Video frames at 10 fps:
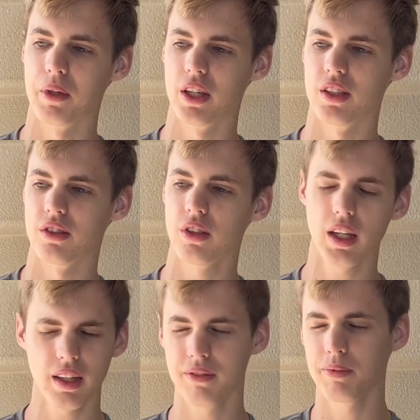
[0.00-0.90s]
because,
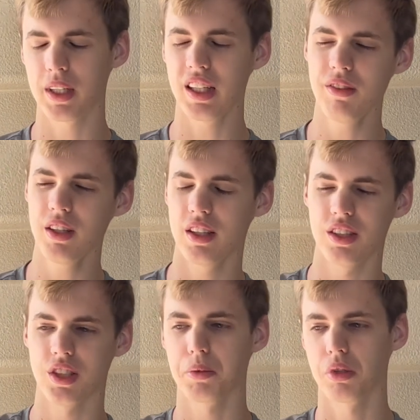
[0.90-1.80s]
but even
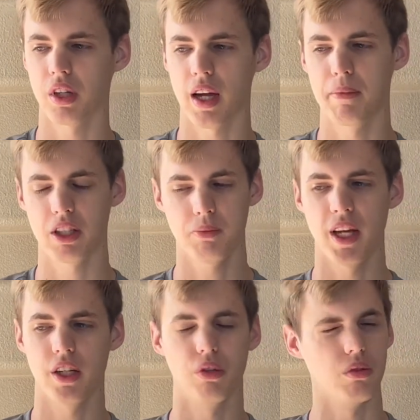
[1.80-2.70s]
this episode kind of makes
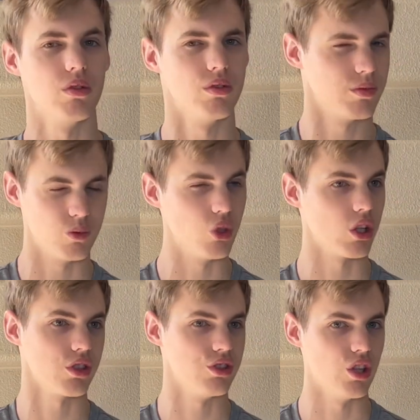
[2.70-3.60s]
Mando
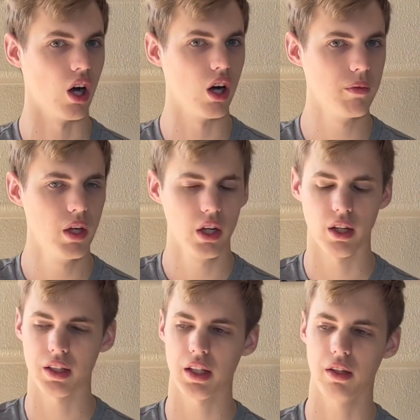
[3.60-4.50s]
look dumb.
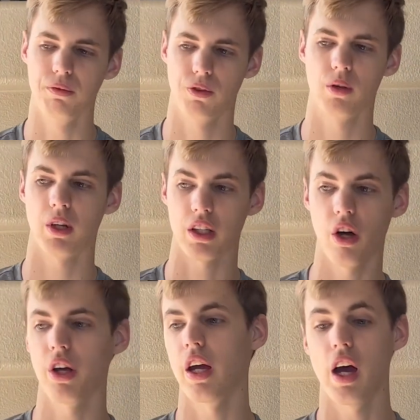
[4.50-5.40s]
Like they confirm, like,
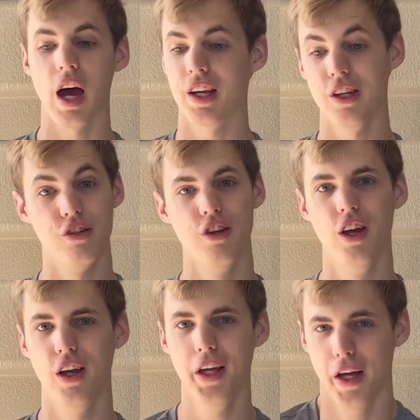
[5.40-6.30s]
oh yeah, I didn't,
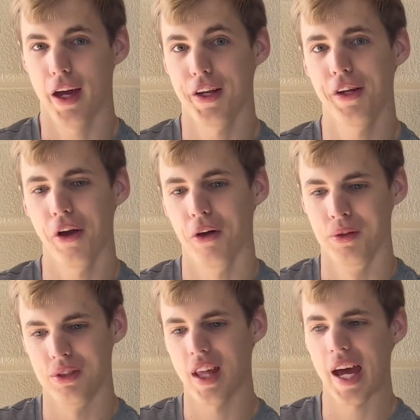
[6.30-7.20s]
I didn't know it
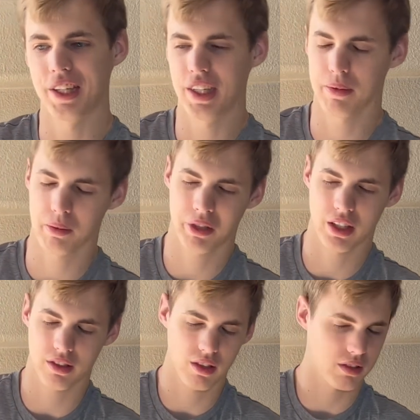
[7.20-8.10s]
was that deep. I'm
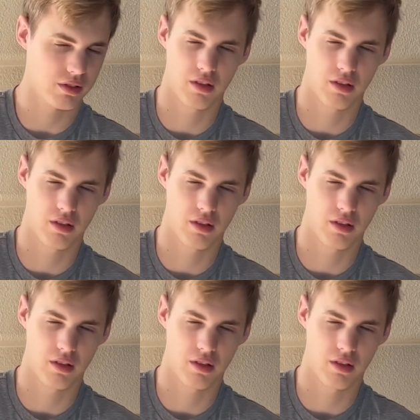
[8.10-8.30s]
like, oh,